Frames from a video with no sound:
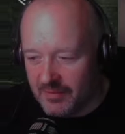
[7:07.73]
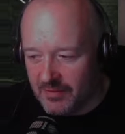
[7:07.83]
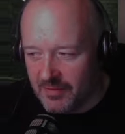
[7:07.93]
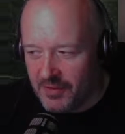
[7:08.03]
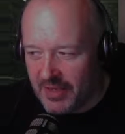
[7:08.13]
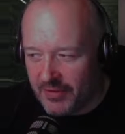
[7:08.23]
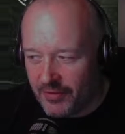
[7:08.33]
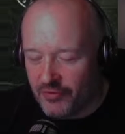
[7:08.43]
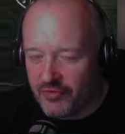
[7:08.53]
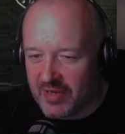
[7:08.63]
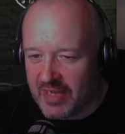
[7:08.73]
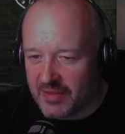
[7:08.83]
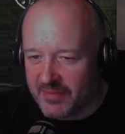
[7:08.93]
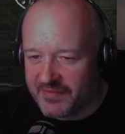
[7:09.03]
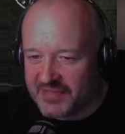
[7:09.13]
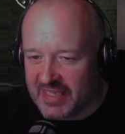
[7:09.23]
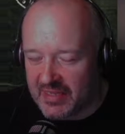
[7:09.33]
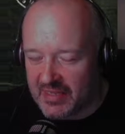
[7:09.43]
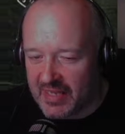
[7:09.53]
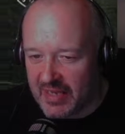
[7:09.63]
What are the other three that we've
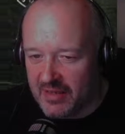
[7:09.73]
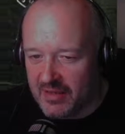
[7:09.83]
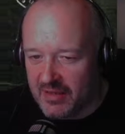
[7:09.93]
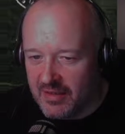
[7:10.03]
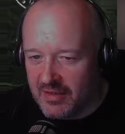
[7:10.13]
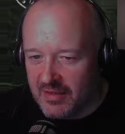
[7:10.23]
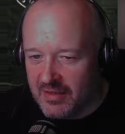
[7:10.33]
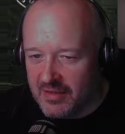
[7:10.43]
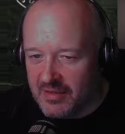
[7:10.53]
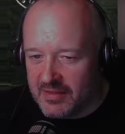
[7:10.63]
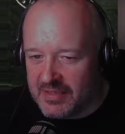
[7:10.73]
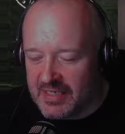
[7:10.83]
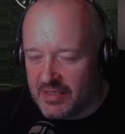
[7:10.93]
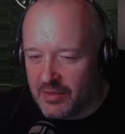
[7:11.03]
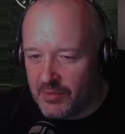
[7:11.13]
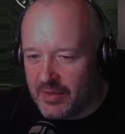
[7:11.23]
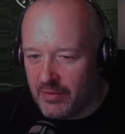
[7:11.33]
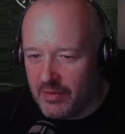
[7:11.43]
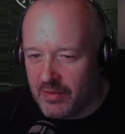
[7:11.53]
seen then? Cyndaquil.